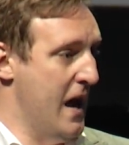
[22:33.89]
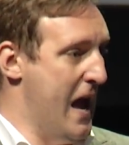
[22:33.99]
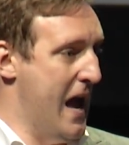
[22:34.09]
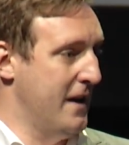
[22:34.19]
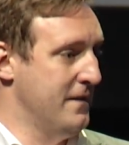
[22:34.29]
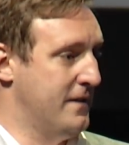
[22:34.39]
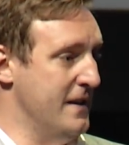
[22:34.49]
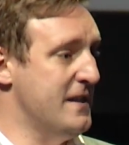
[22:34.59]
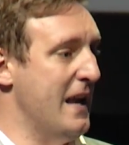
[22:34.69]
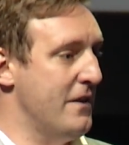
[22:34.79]
And
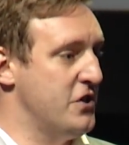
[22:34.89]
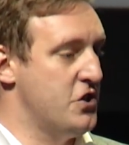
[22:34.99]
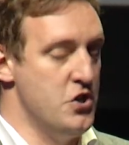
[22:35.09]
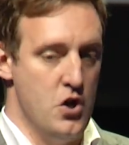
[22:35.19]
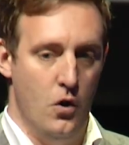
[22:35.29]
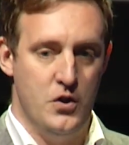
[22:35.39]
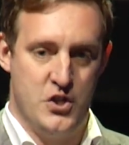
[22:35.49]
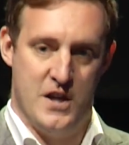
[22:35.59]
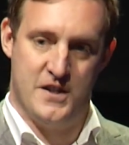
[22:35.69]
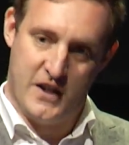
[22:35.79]
this allows you to not
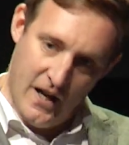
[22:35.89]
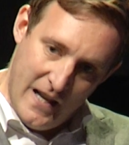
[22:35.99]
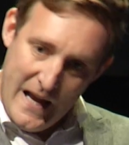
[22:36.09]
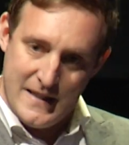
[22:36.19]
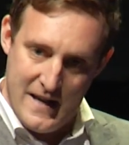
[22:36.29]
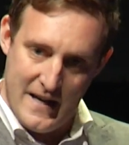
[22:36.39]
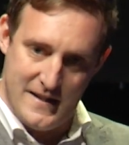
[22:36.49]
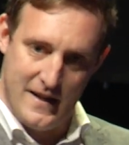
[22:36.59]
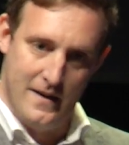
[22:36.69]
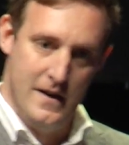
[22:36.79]
just collect
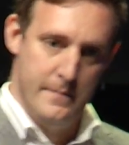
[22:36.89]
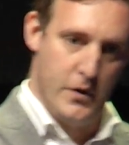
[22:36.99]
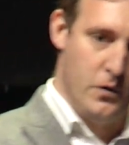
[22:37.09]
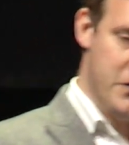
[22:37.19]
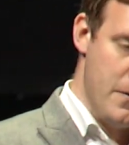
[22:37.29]
data, but also